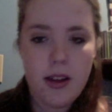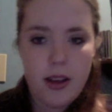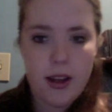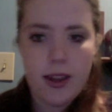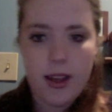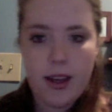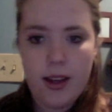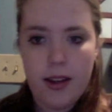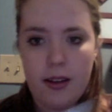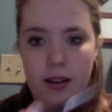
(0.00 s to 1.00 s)
And
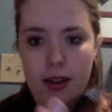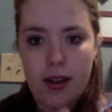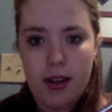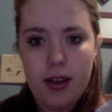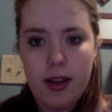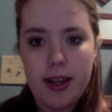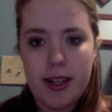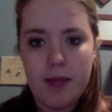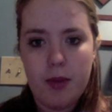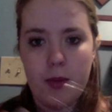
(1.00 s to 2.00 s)
then I
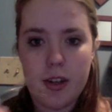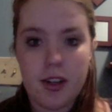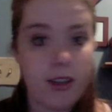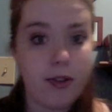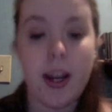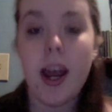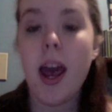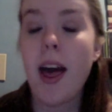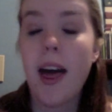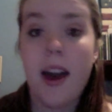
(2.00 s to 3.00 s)
dip the brush into it.
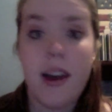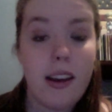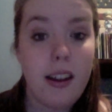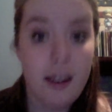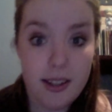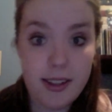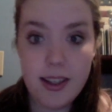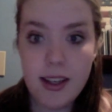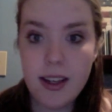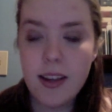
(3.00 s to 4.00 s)
And it
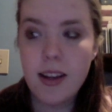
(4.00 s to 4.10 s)
honestly,